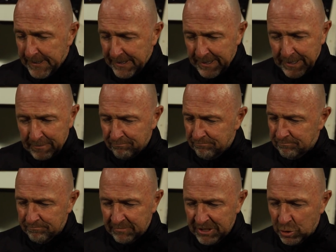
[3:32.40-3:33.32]

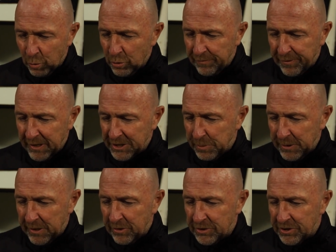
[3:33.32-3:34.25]
it's a wonderful
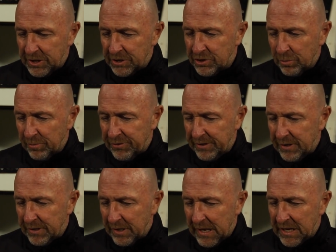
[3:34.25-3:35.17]
experience, and it's something
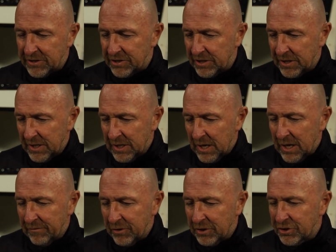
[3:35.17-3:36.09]
that the lads
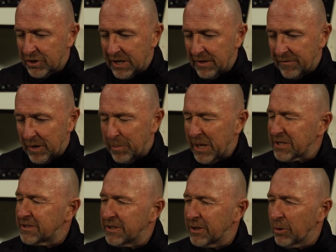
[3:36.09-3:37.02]
have got to try their very
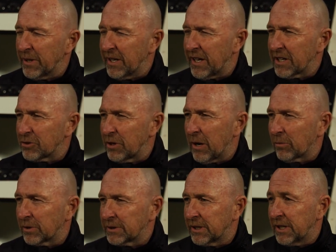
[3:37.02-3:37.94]
best to do in the next
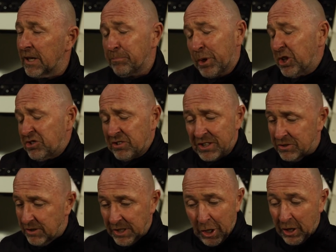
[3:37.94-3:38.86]
round. But
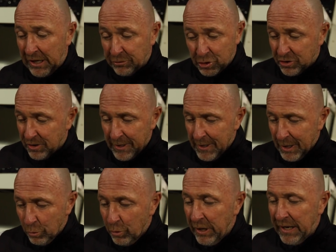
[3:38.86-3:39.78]
it's you know, I'm just
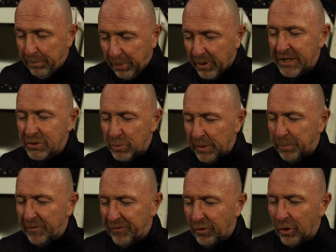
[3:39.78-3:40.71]
really pleased with the
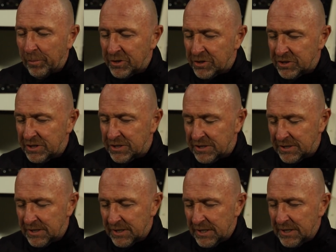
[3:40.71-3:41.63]
performance.
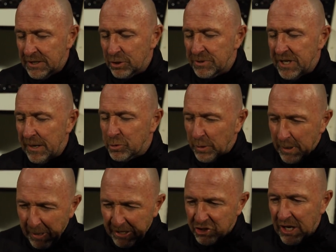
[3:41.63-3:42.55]
It's sometimes when
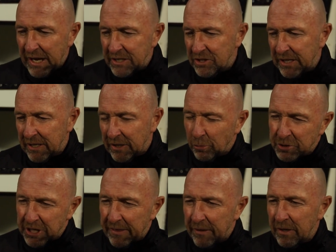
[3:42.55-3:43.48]
you make change, it can
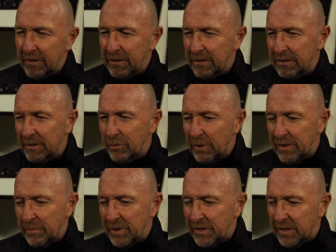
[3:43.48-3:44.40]
upset the
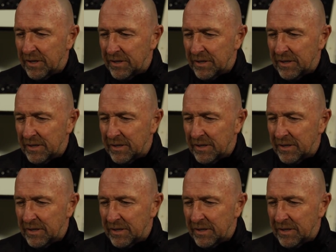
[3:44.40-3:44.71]
rhythm and